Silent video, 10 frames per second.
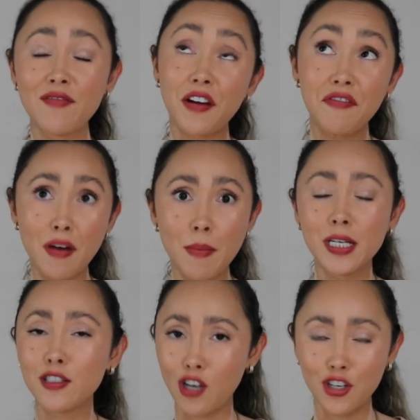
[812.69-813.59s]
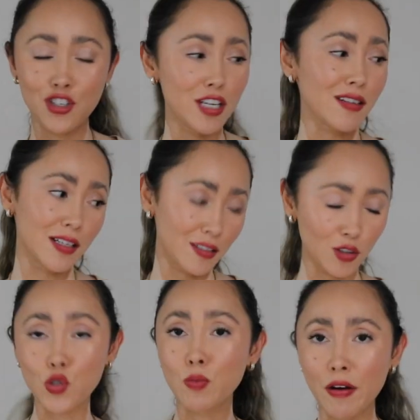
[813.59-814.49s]
very feminine touches, like
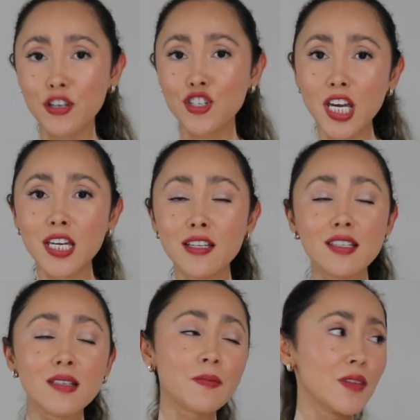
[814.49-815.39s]
those Mary Janes